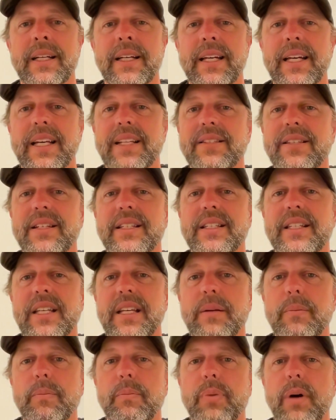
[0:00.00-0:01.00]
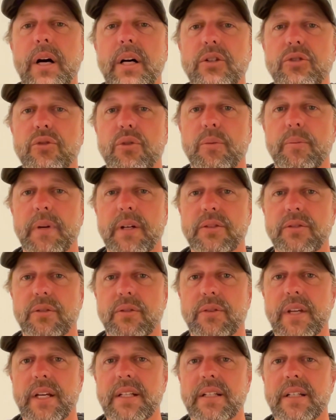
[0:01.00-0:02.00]
It's a deep postural muscle
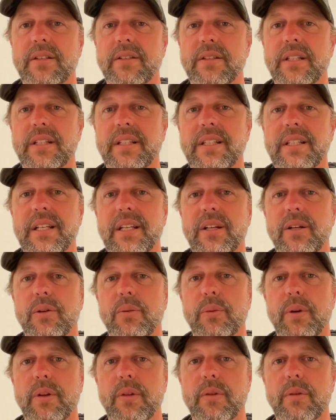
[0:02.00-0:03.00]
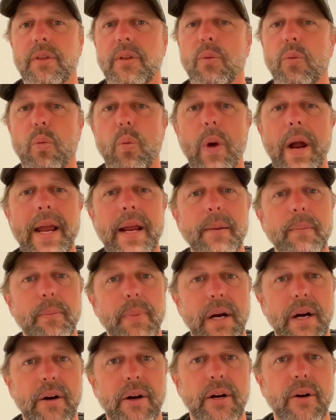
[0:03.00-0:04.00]
that doesn't deal with the
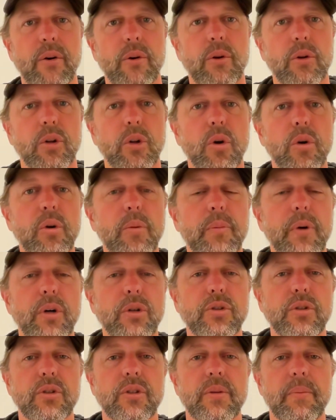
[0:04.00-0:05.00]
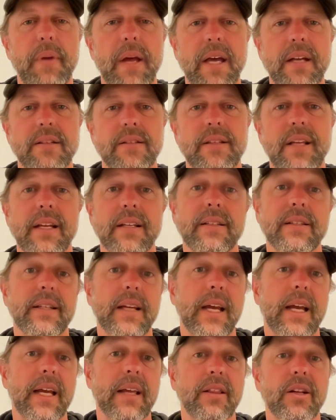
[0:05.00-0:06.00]
weight-bearing or locomotion demands that,
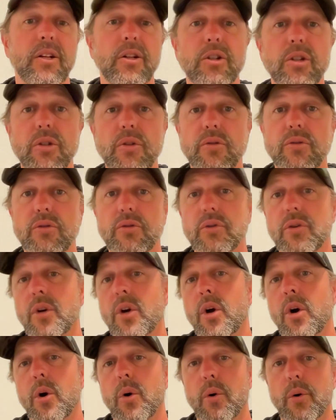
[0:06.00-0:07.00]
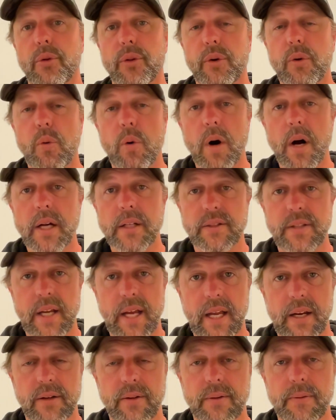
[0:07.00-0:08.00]
say, the glutes or the quads
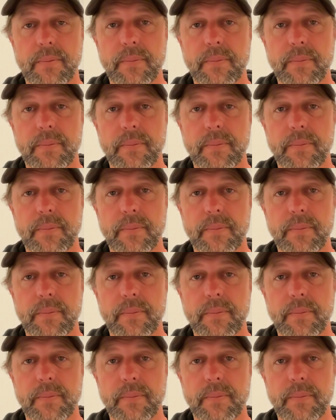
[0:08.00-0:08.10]
handle.